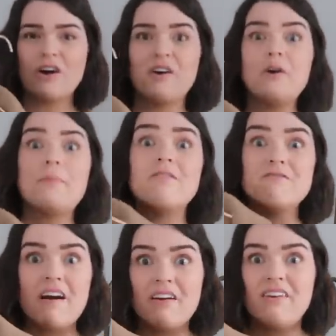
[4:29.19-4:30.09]
coat but
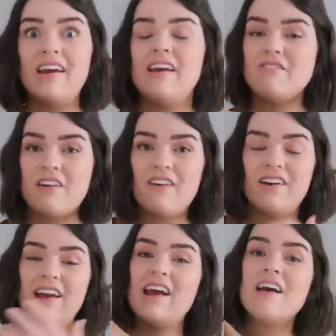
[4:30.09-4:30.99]
very
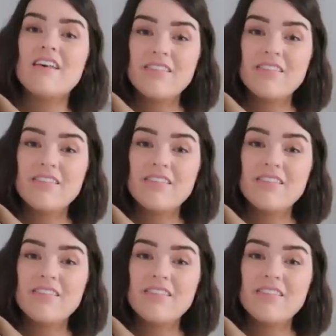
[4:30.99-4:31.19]
very